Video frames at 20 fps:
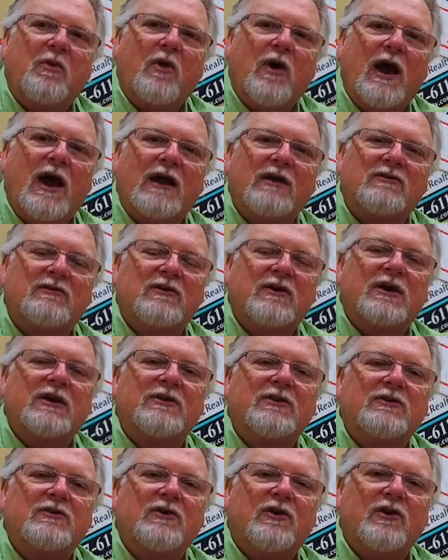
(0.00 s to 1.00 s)
price. Look at
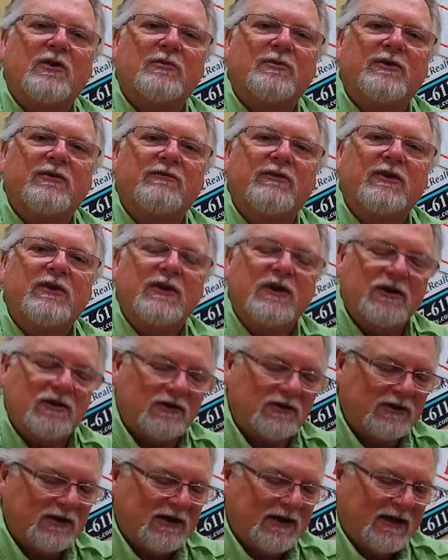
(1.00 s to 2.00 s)
the terms of the
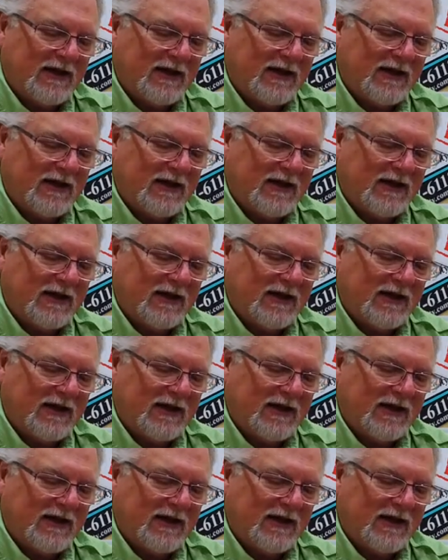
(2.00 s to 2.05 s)
deal.